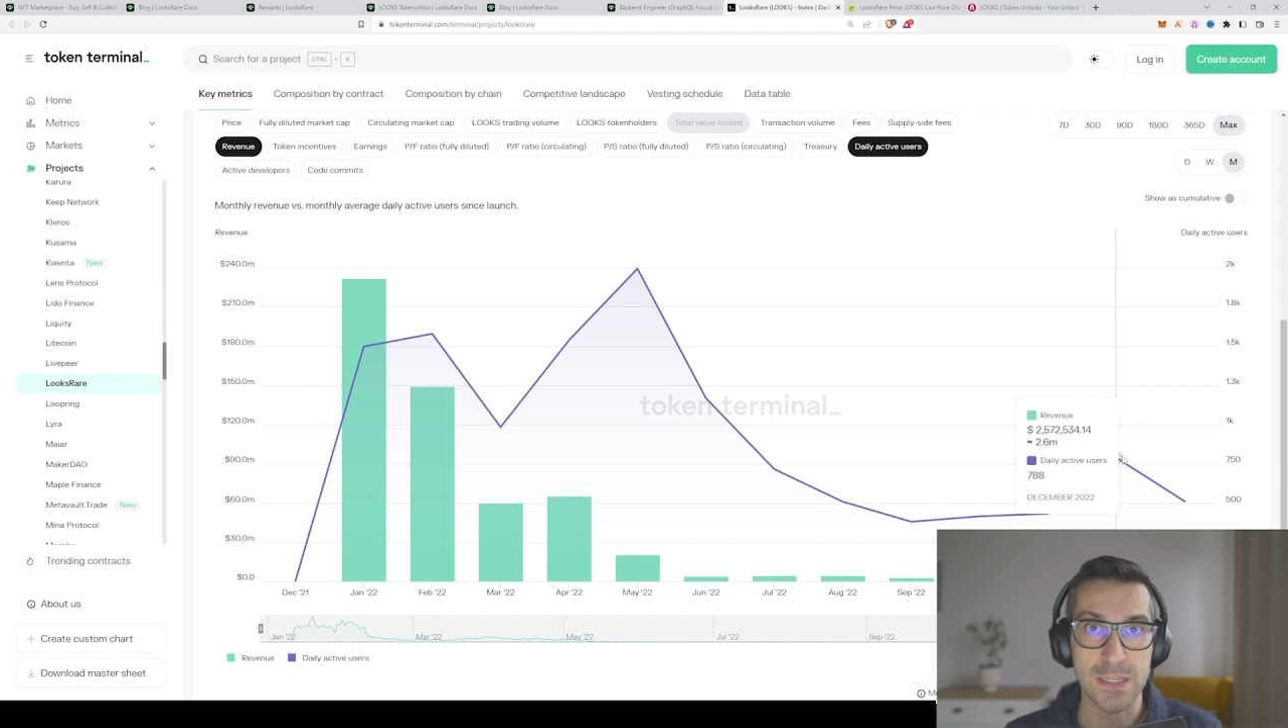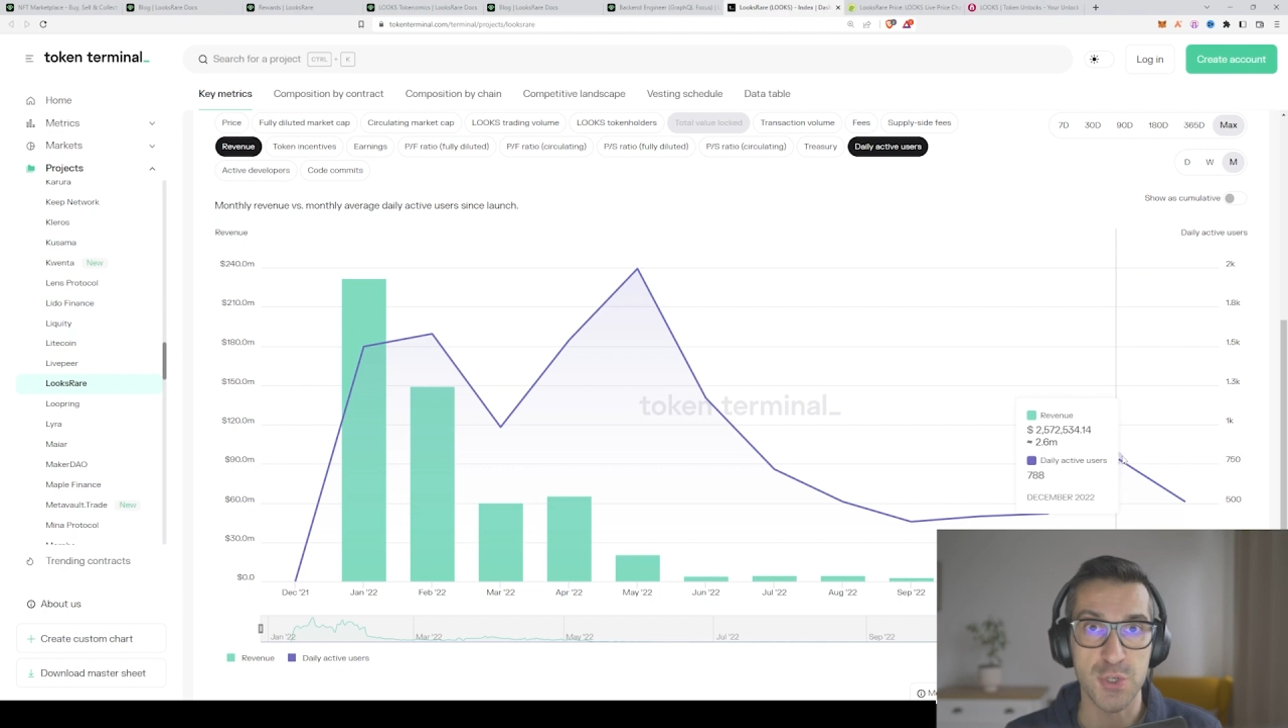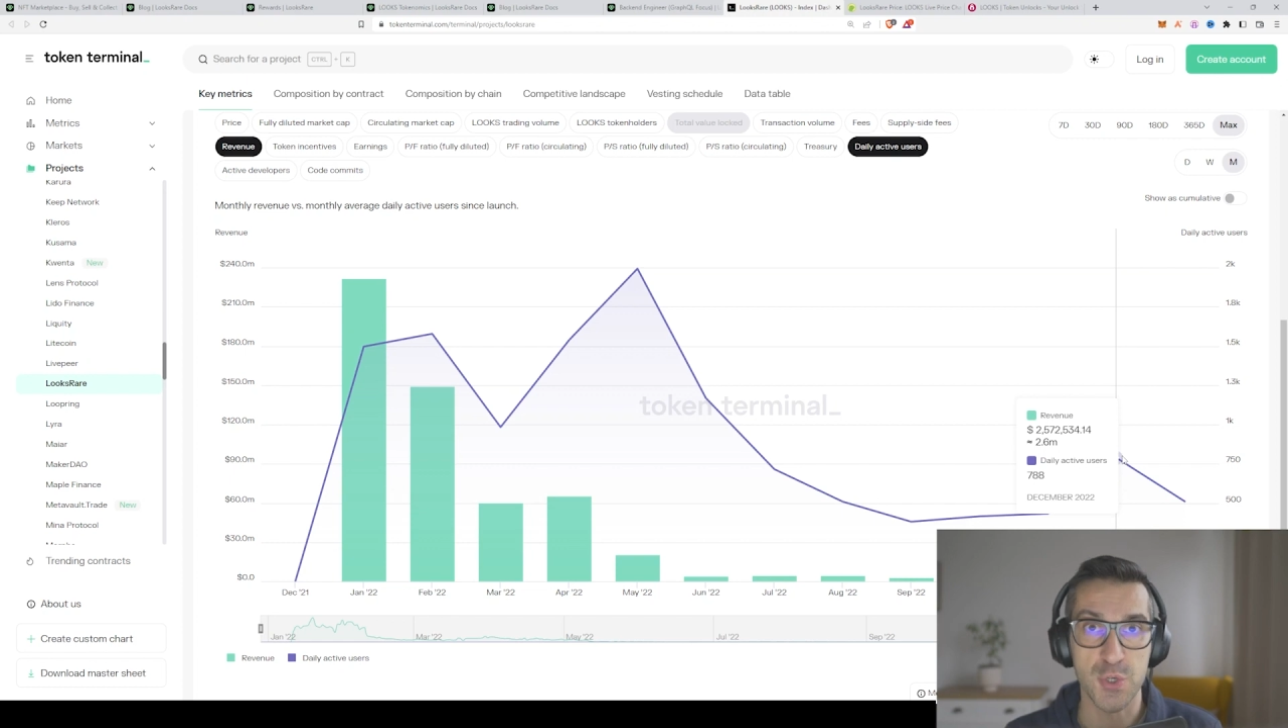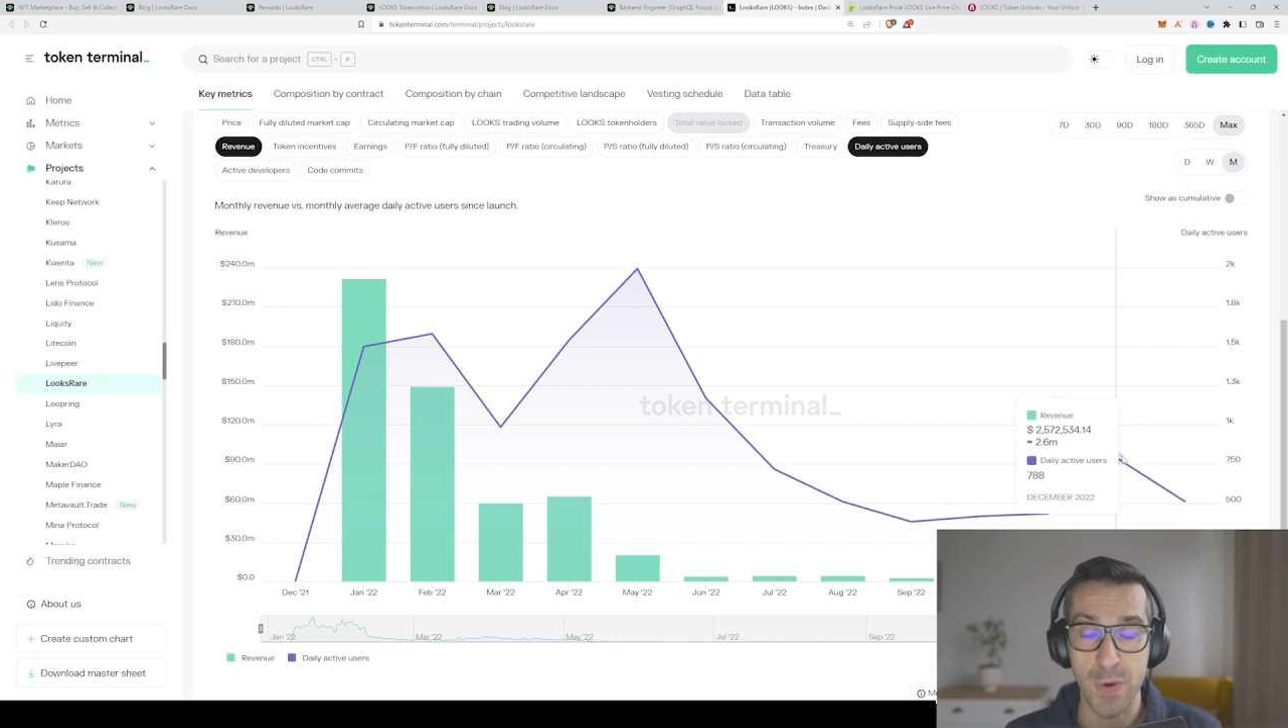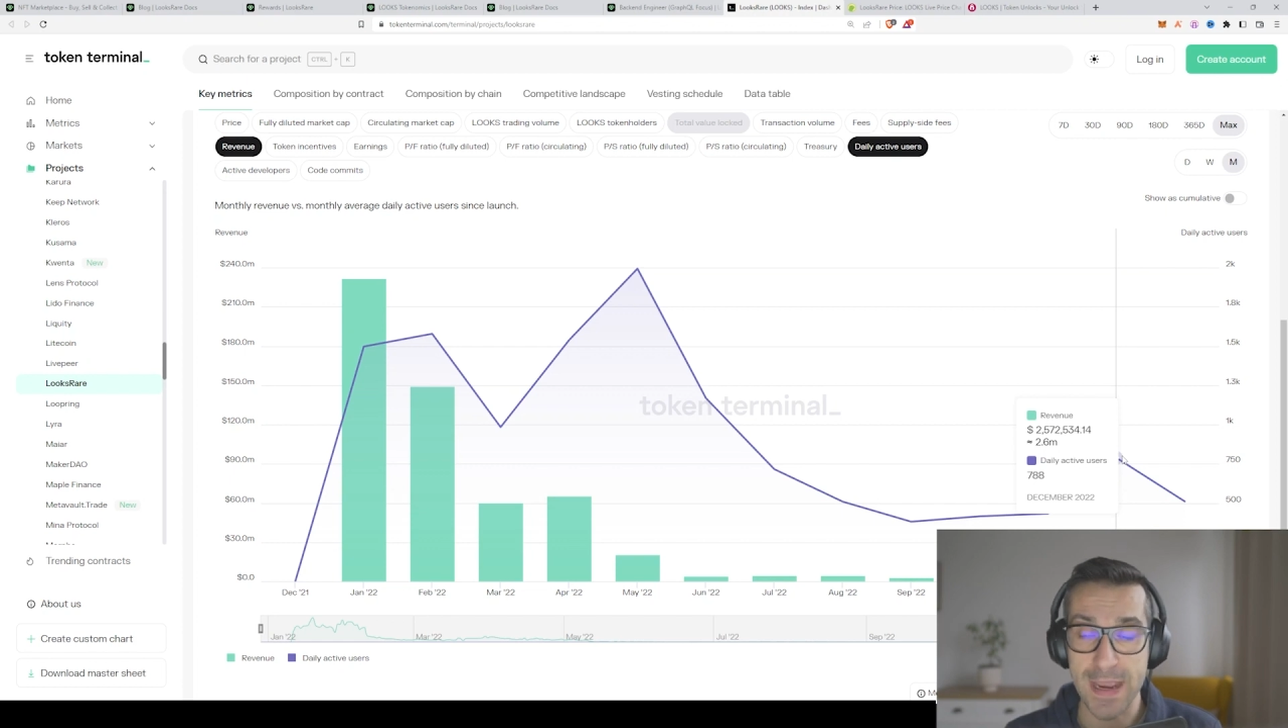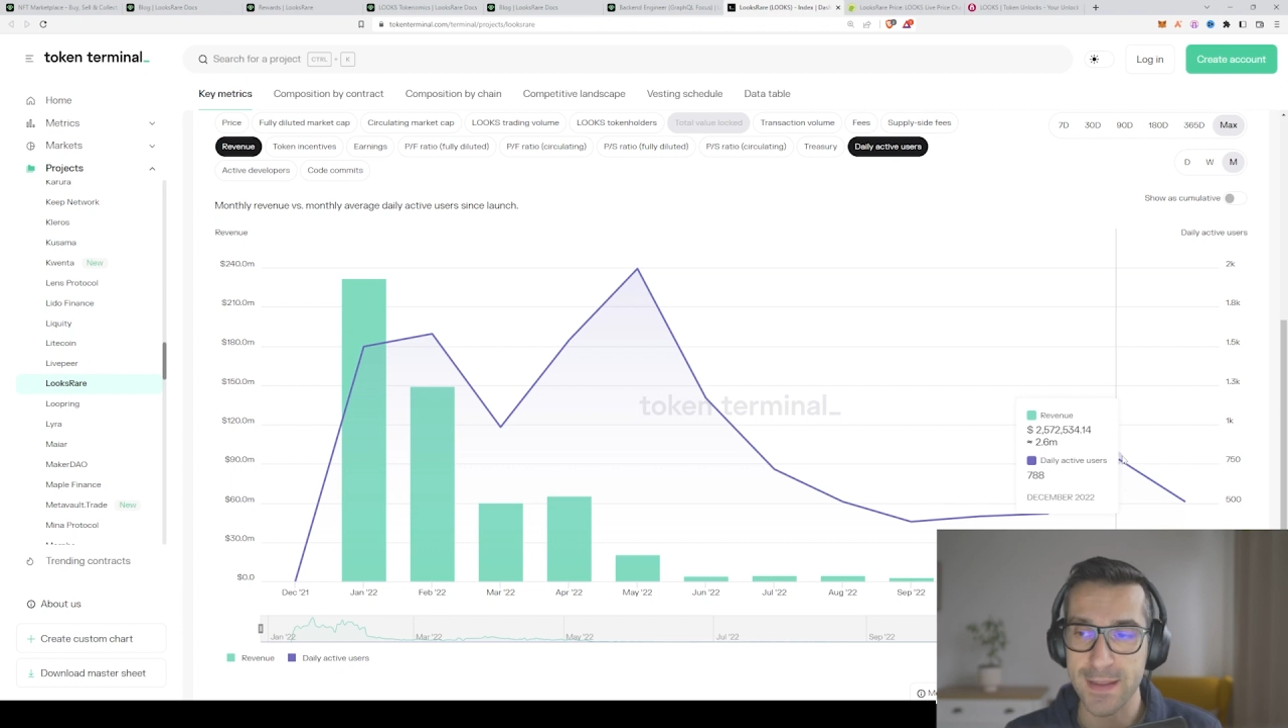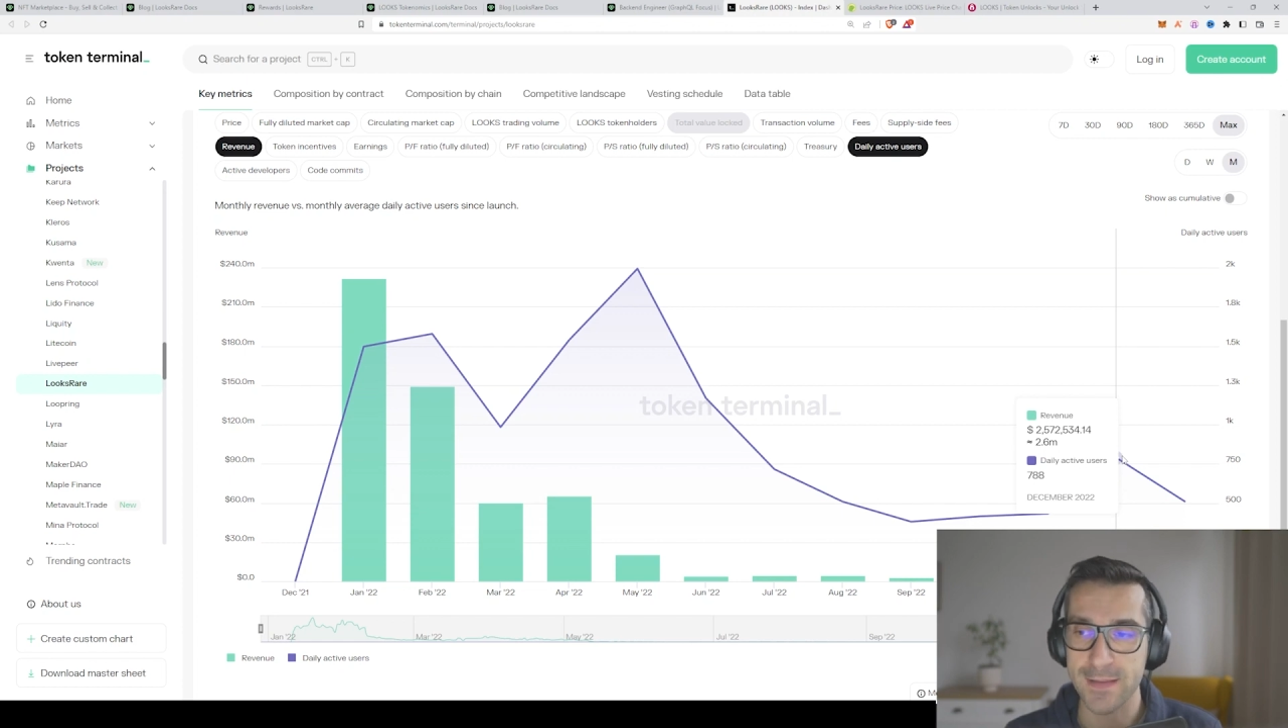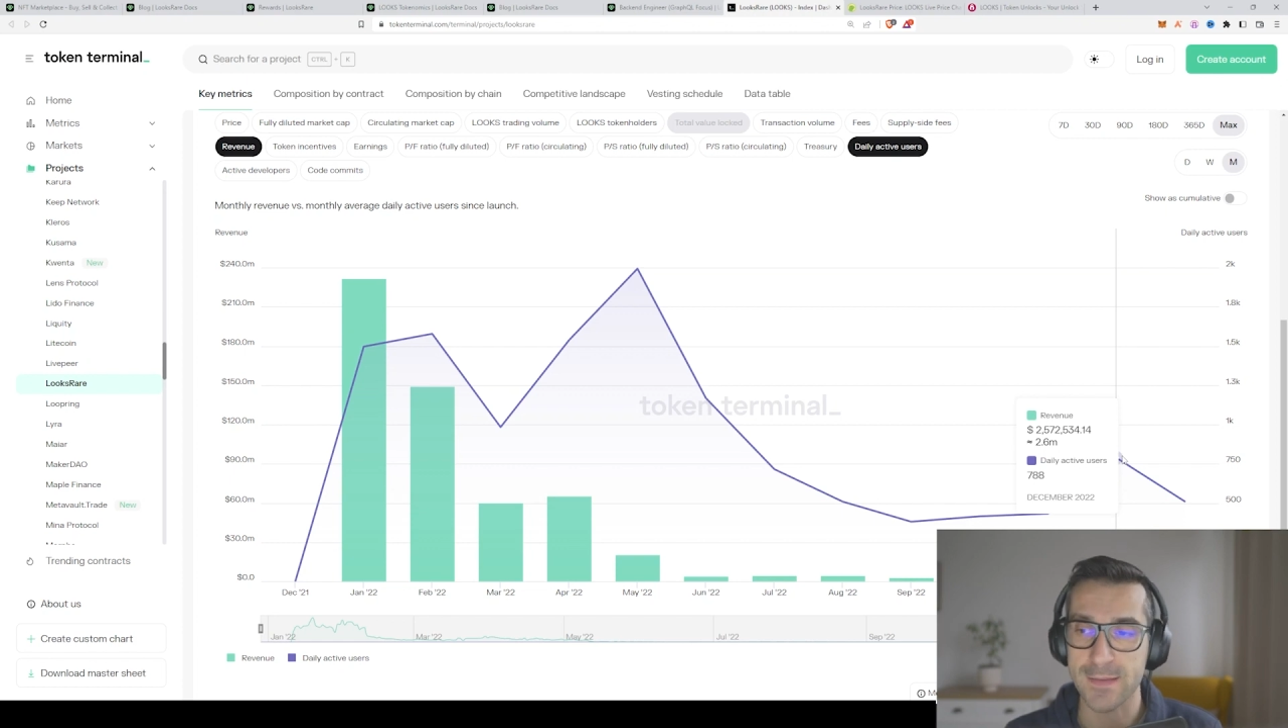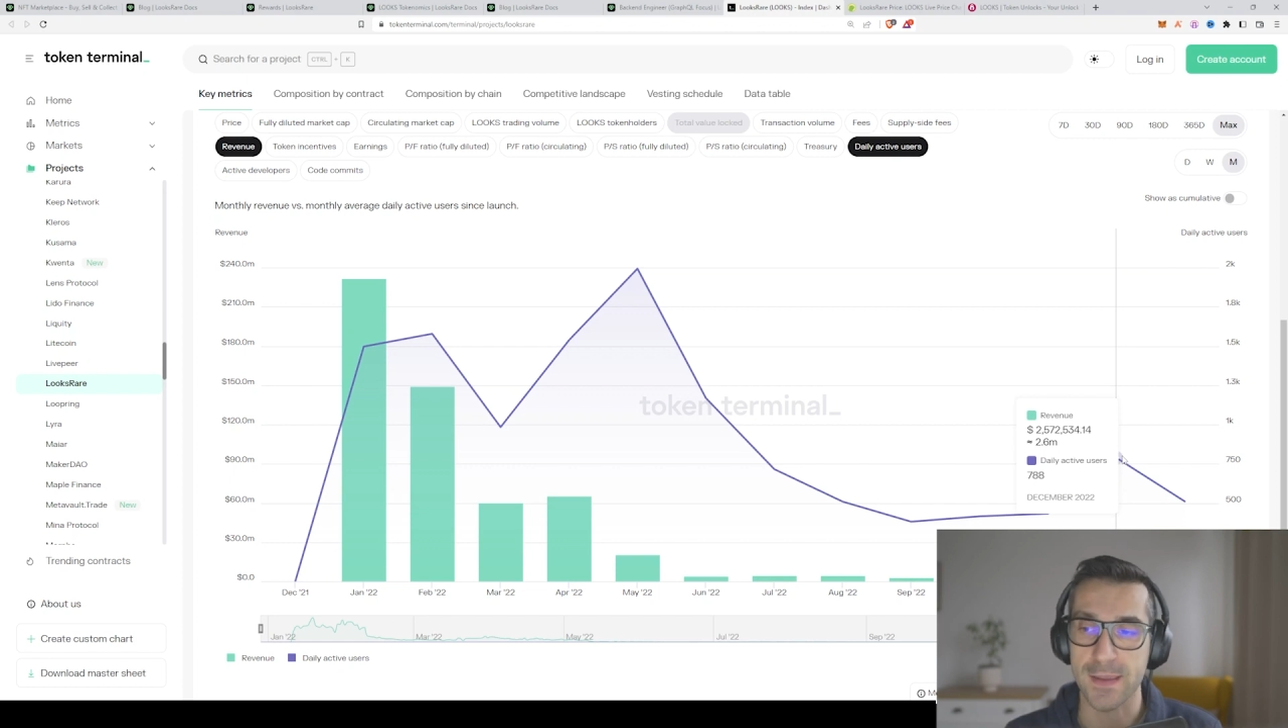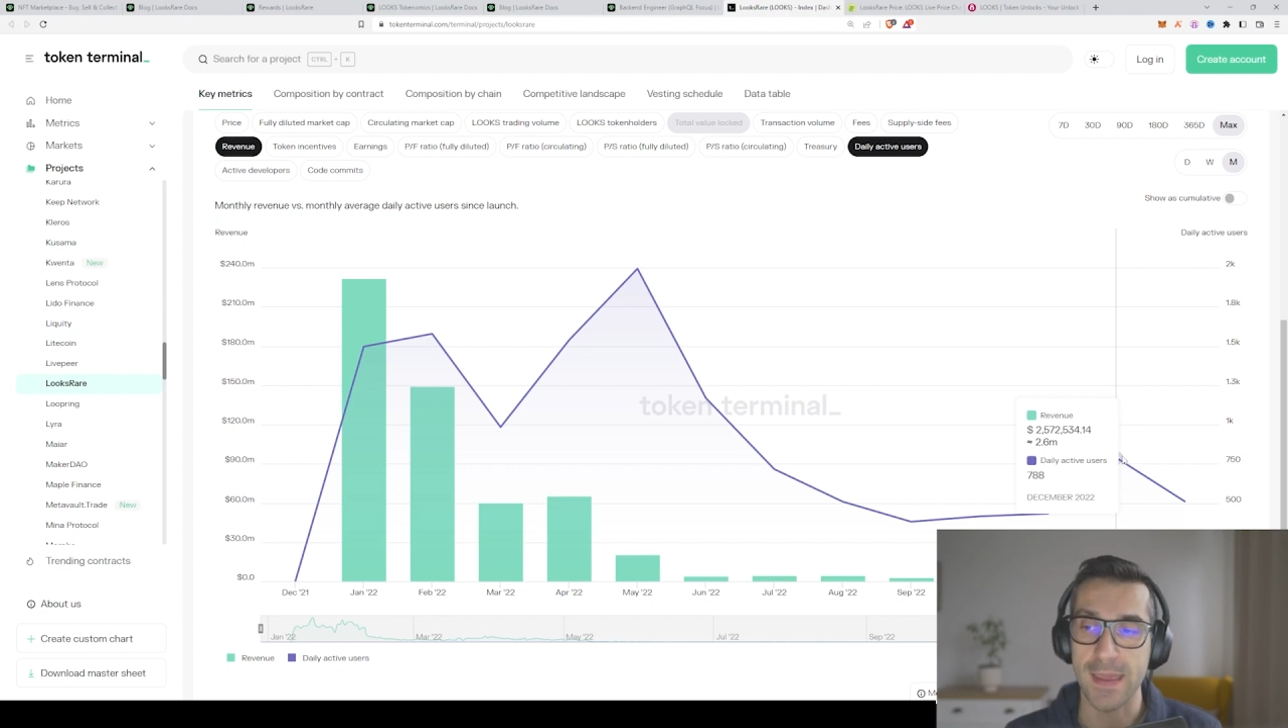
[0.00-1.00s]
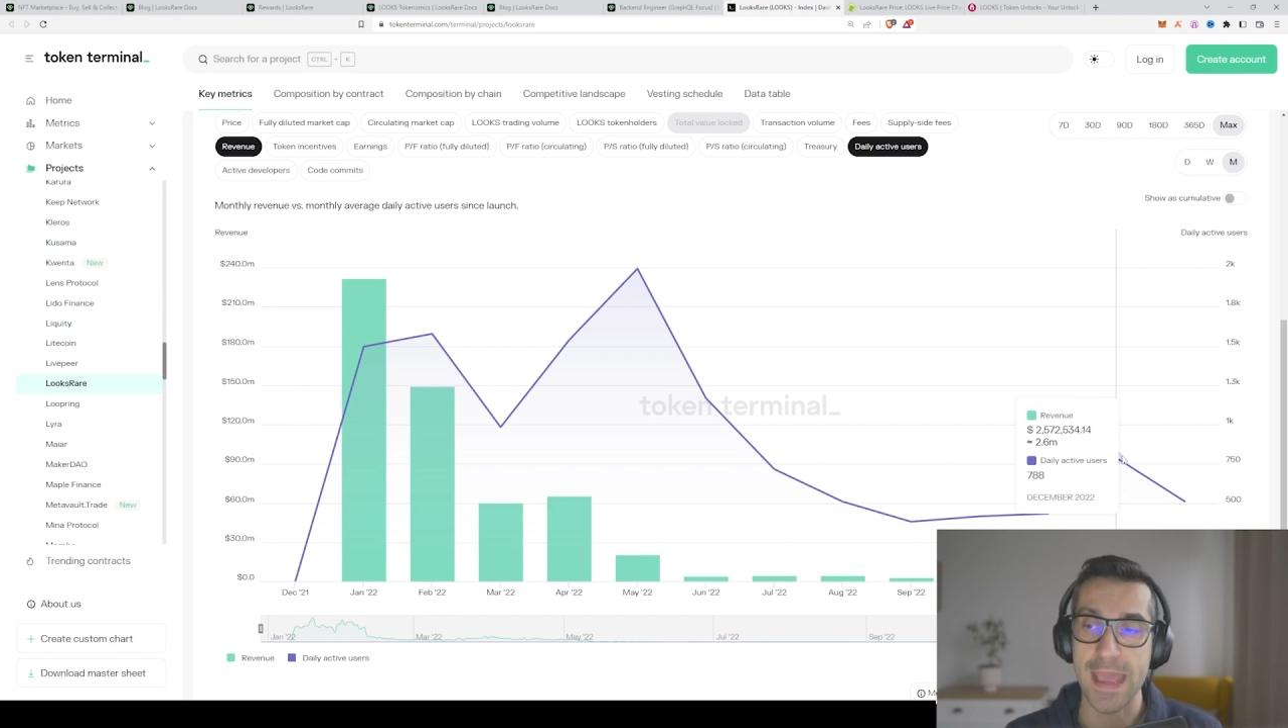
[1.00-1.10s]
traded